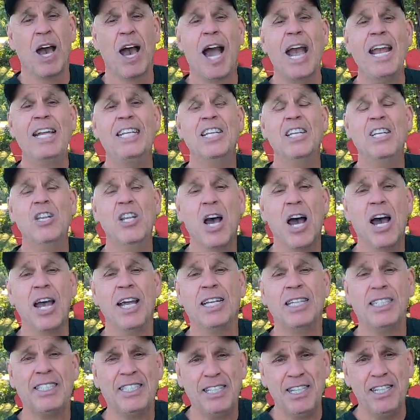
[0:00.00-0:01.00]
I did
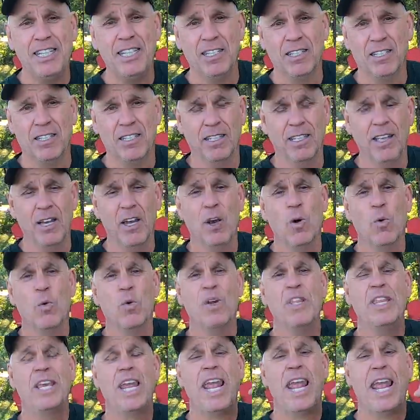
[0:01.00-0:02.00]
not deal
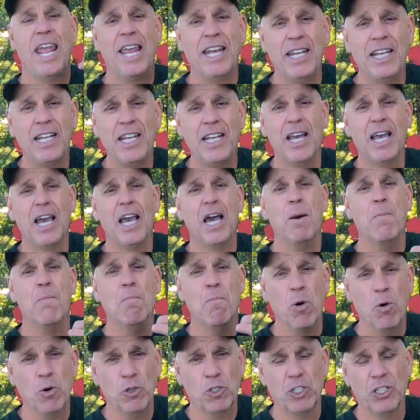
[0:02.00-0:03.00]
with any
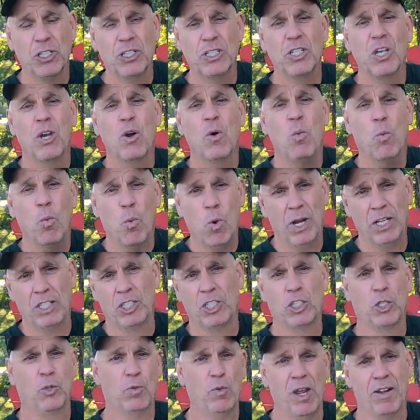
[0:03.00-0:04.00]
emotions
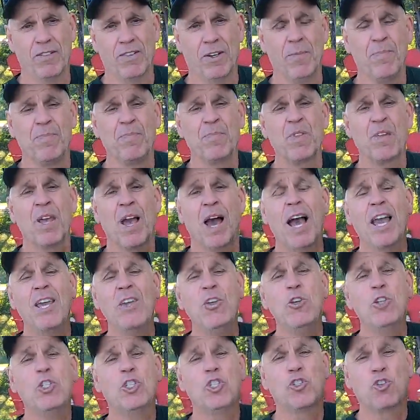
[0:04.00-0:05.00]
whatsoever. I
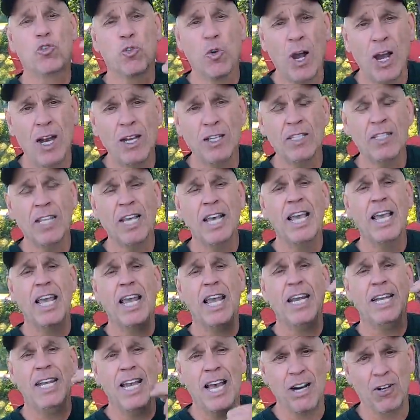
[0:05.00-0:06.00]
used drugs
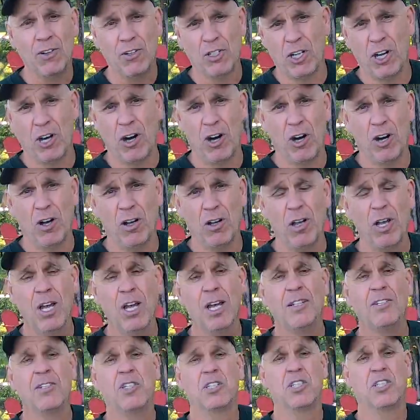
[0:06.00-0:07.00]
and alcohol
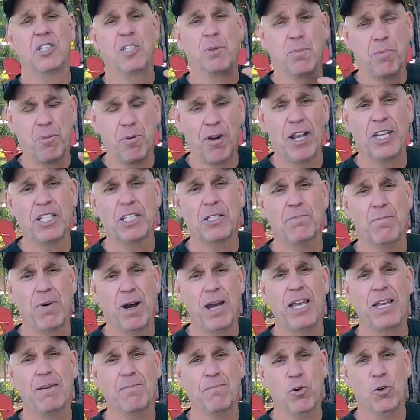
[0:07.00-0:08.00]
to suppress
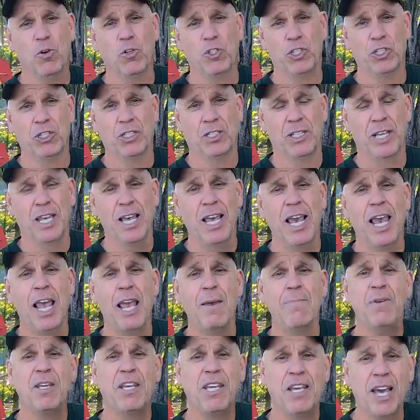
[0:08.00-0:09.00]
my emotions.
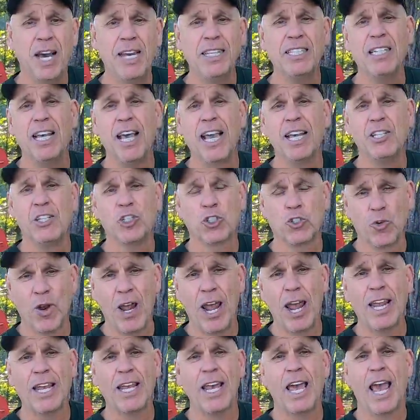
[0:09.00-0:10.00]
And because I
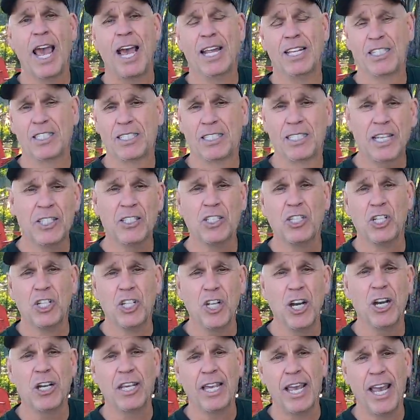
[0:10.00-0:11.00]
drank at such a
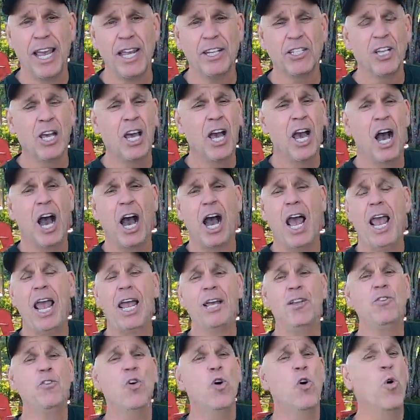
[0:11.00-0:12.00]
young age, I
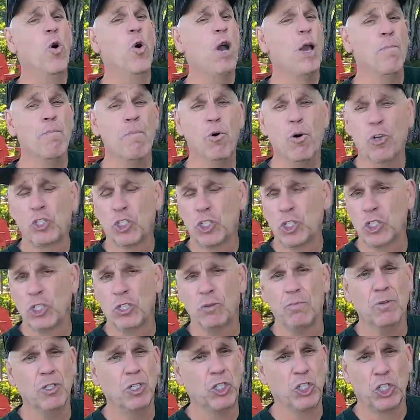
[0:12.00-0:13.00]
had no
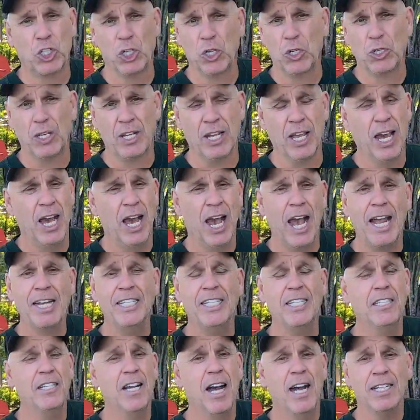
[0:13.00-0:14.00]
emotional maturity. I
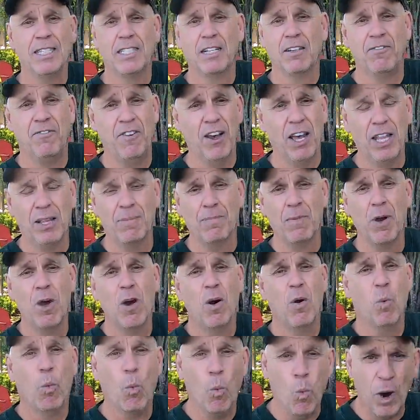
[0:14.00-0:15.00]
did not develop
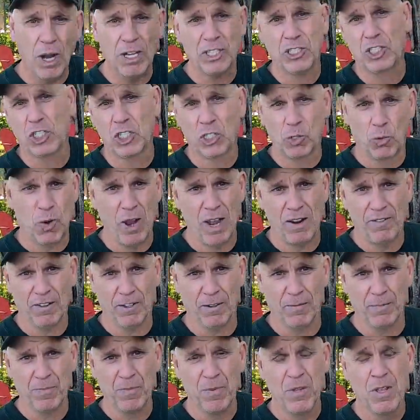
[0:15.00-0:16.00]

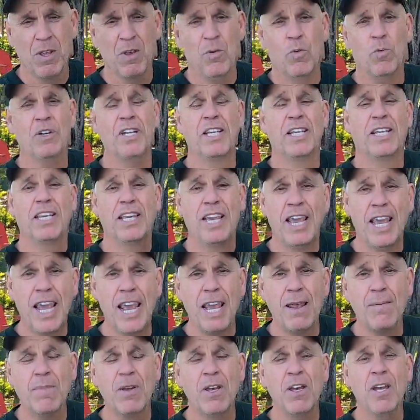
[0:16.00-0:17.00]
whatsoever. When it
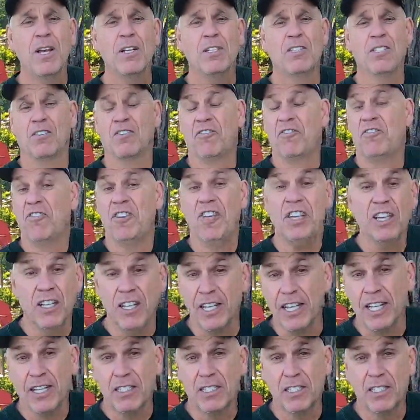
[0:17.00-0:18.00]
came to
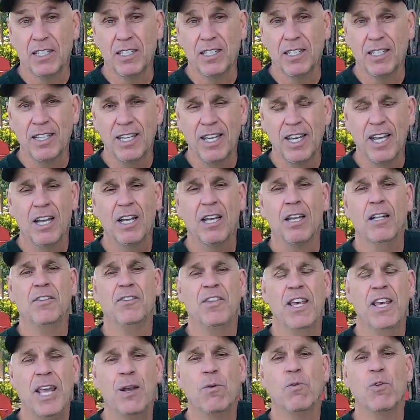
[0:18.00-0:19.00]
feelings,
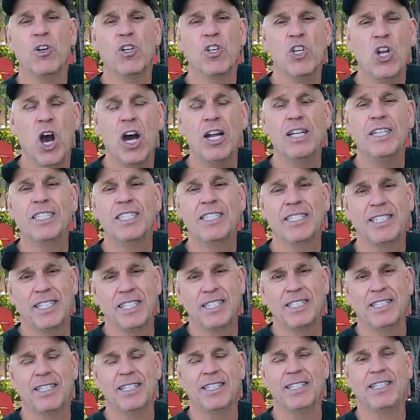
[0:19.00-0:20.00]
they were
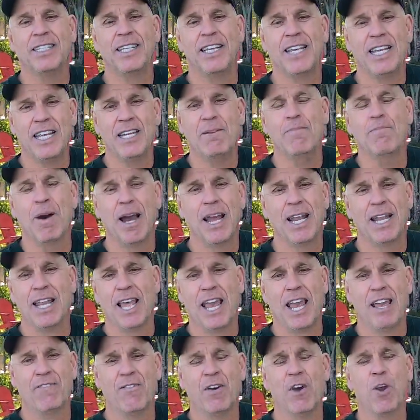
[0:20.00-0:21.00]
non-existent in my
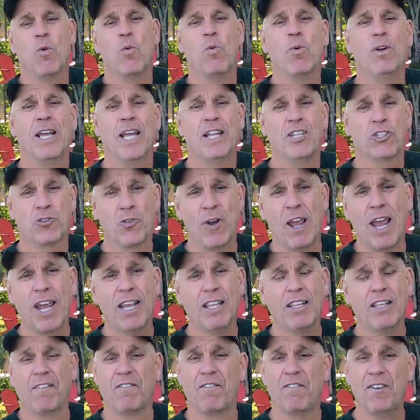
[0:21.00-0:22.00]
life. When I
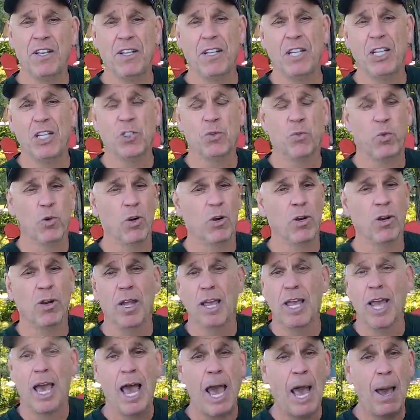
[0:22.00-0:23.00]
drank, the feelings were
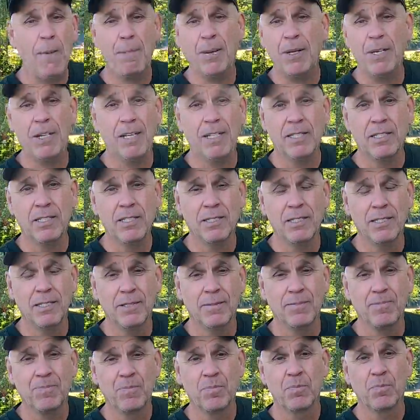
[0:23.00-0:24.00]
happiness,
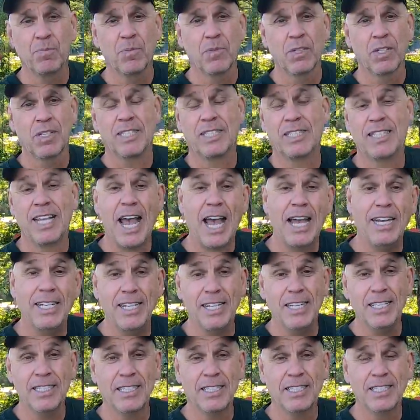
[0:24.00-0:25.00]

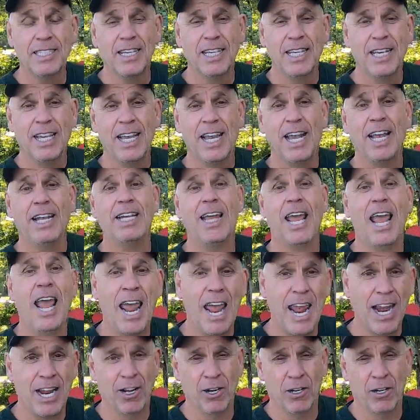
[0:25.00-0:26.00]
sadness, and
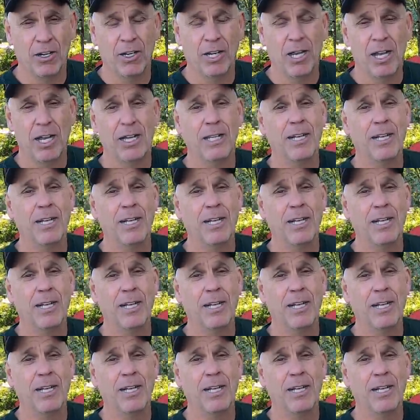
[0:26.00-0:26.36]
anger.